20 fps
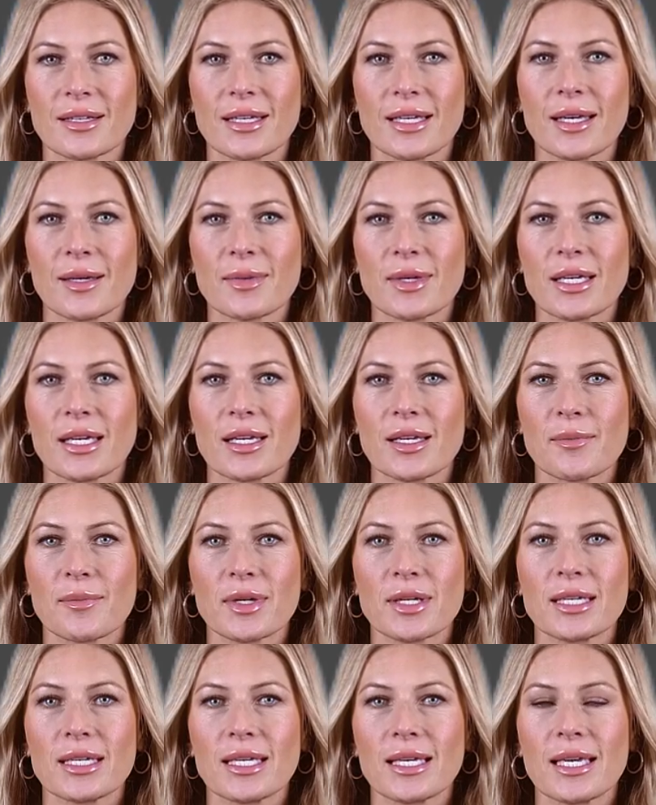And we get a
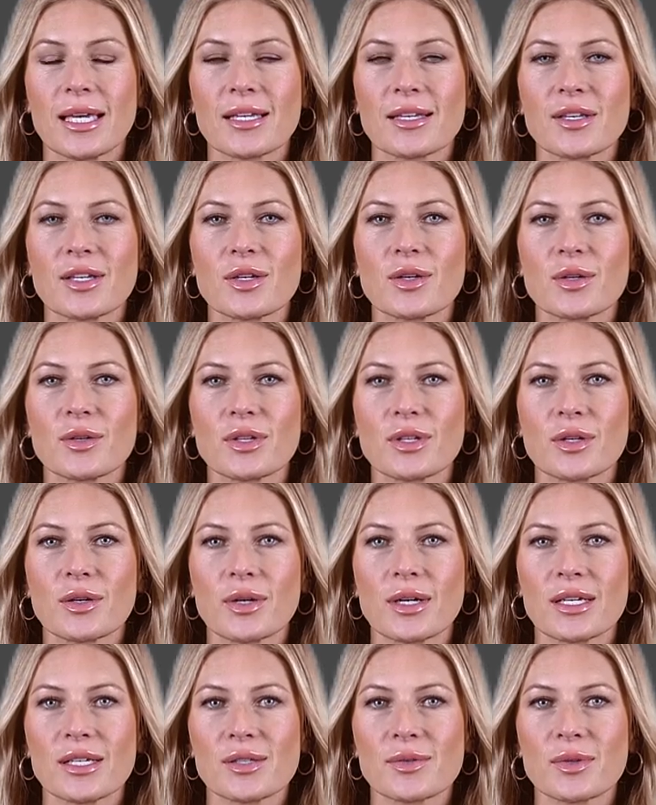PDF view of the
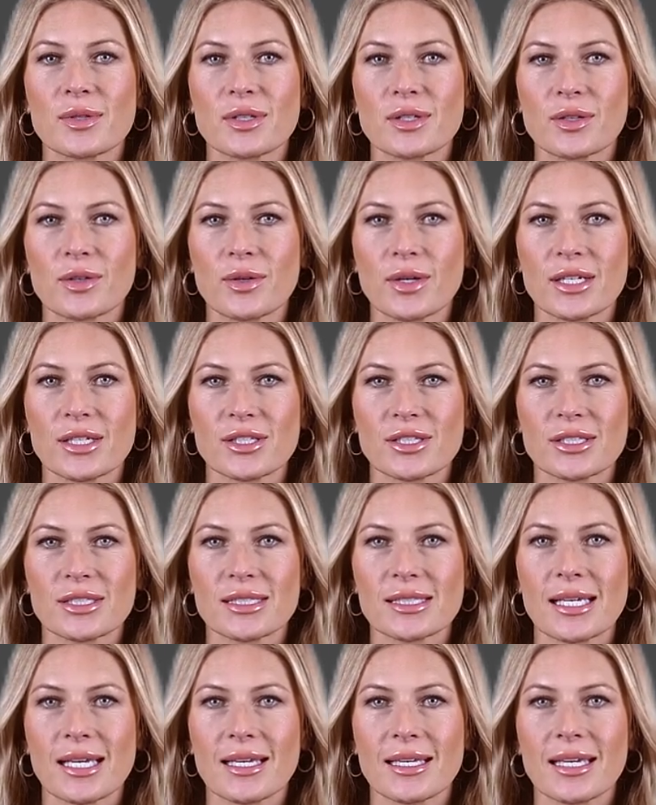quiz with the
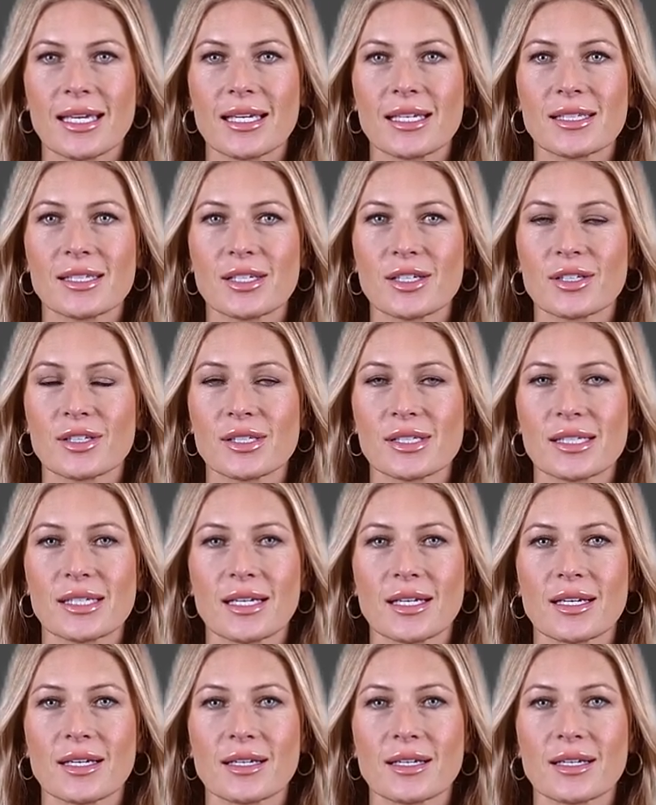questions and answers.